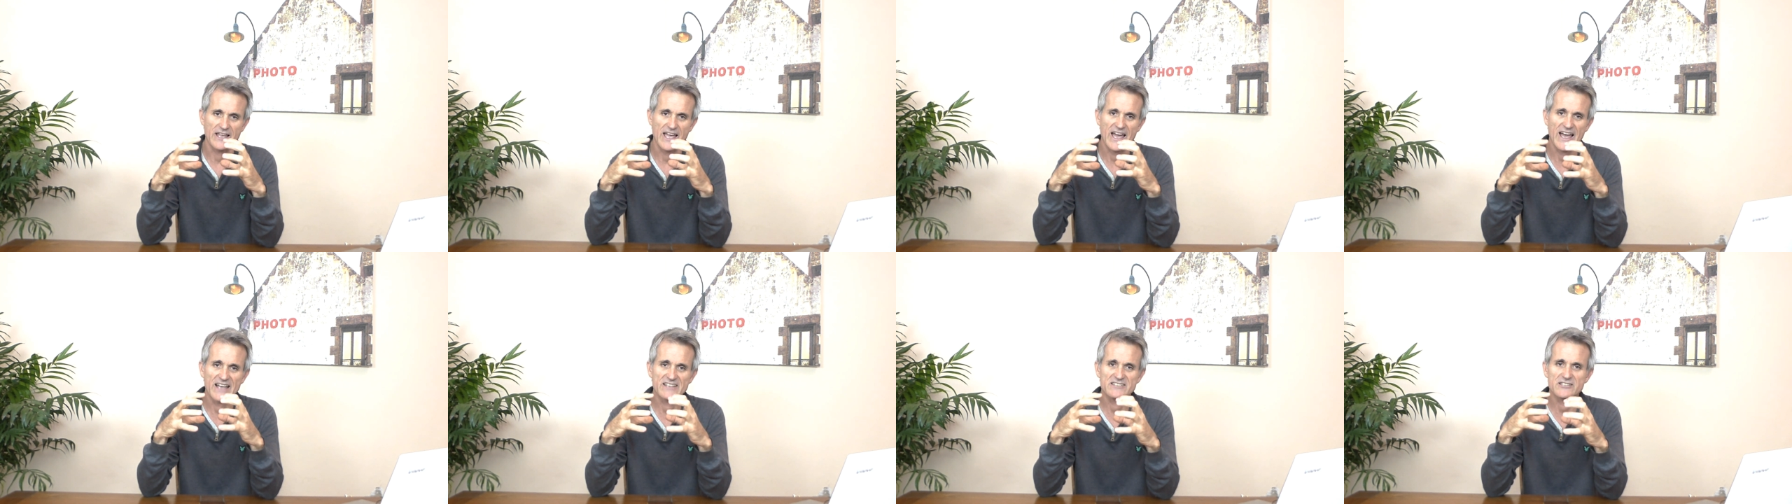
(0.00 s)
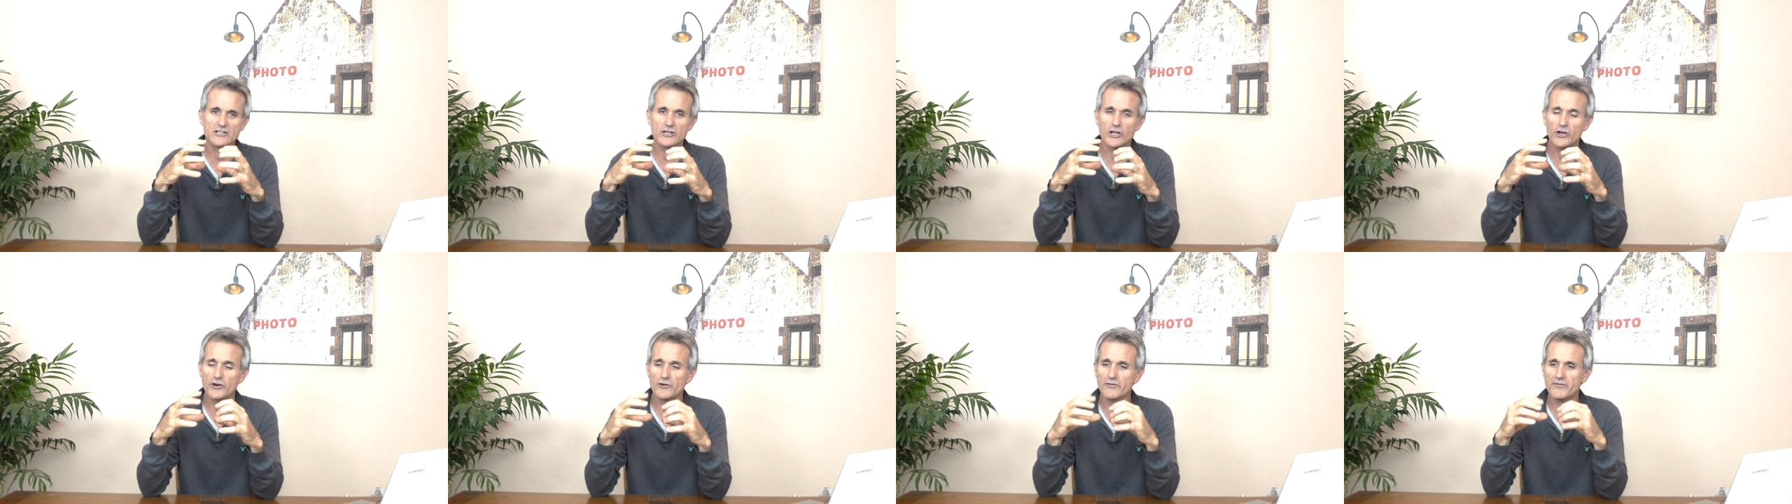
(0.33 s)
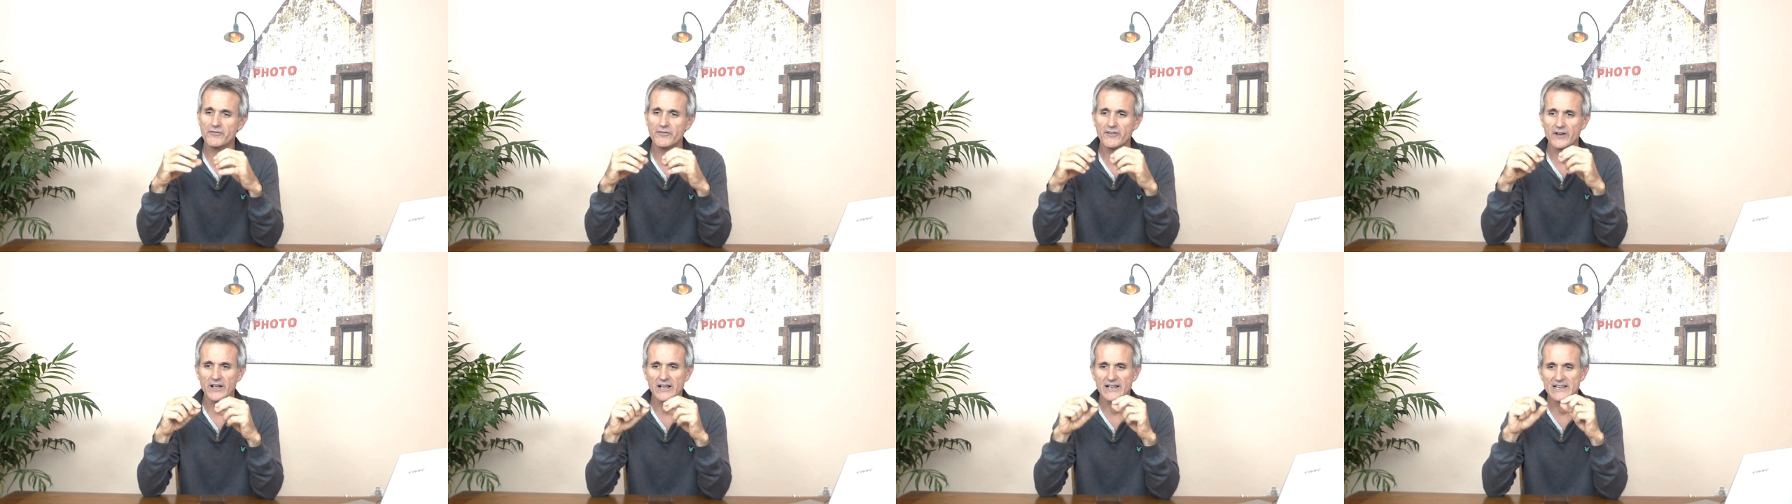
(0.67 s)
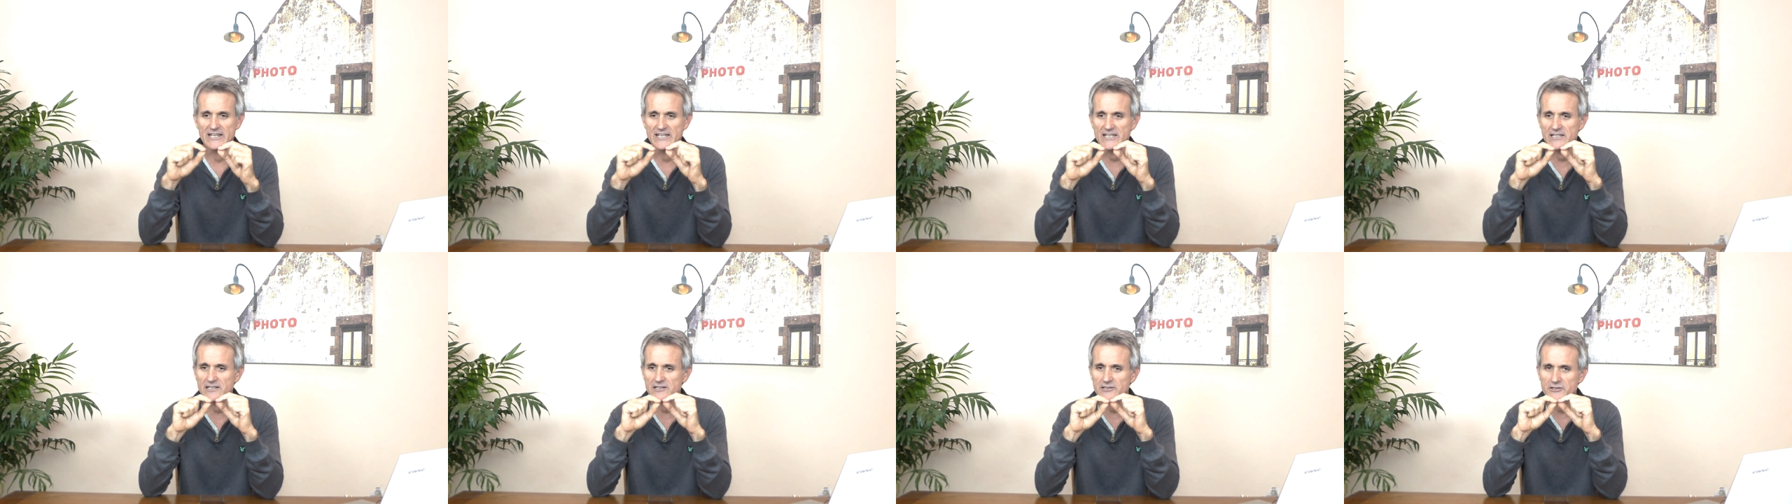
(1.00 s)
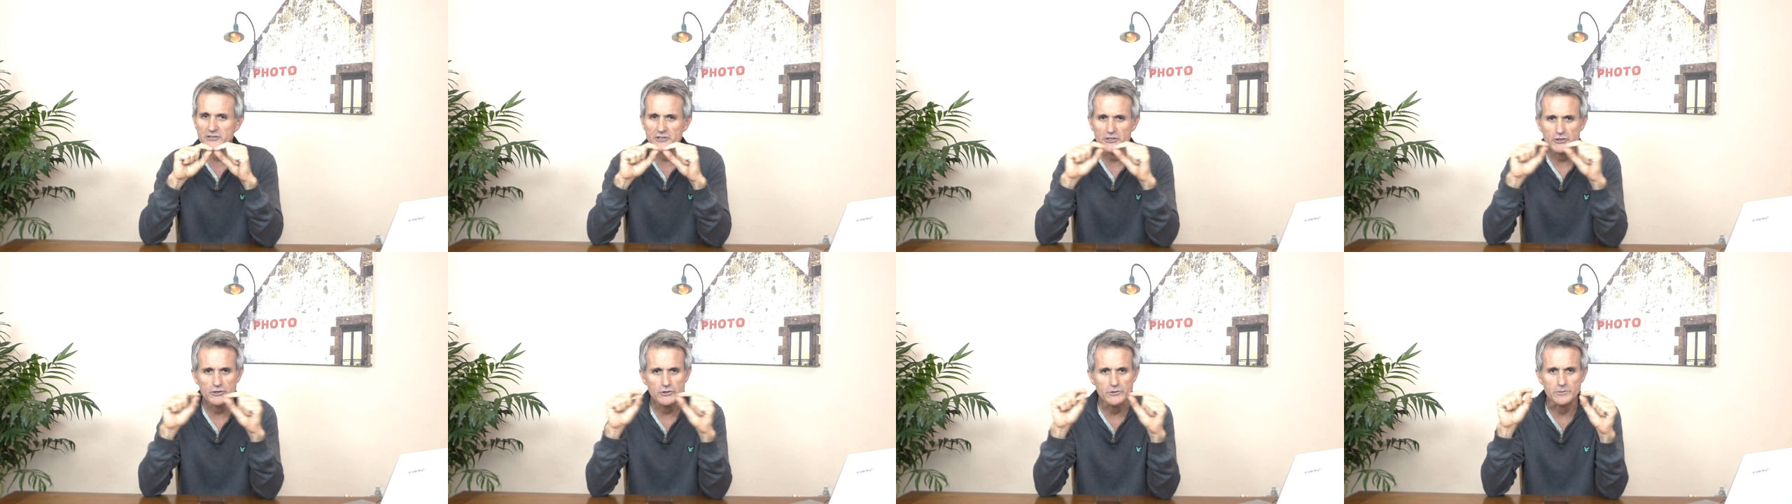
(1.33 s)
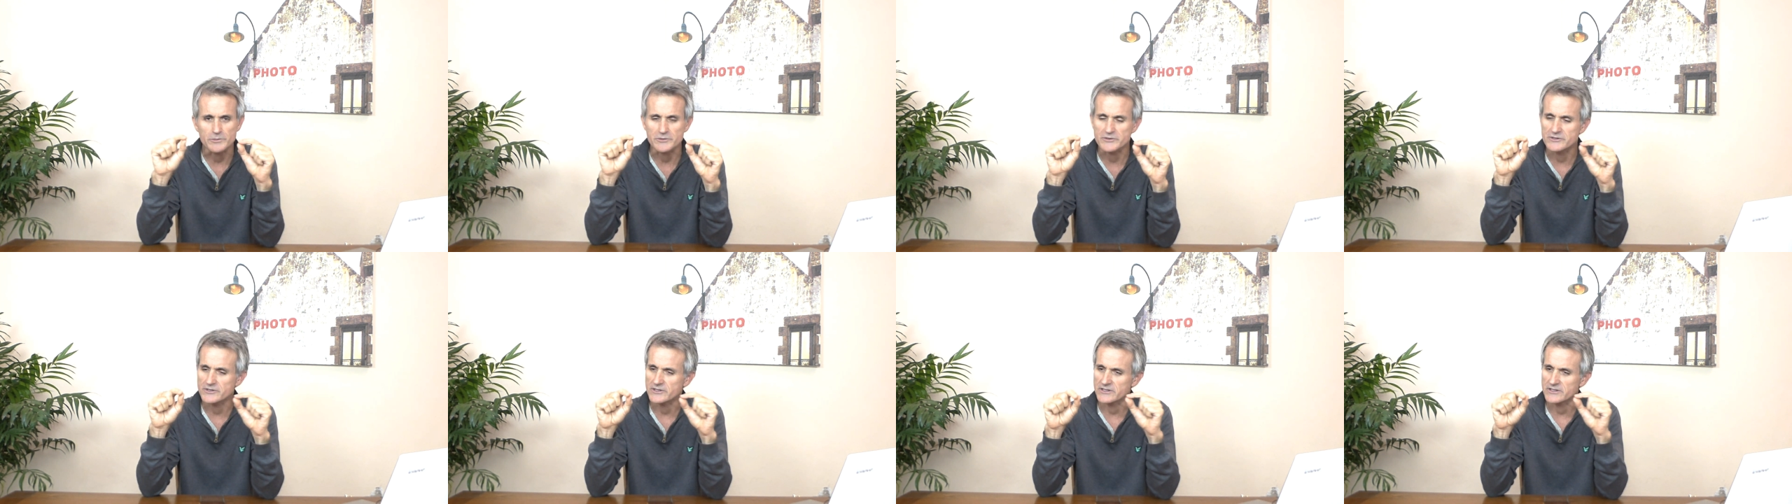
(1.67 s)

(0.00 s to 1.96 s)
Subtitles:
has a lot of little tubes.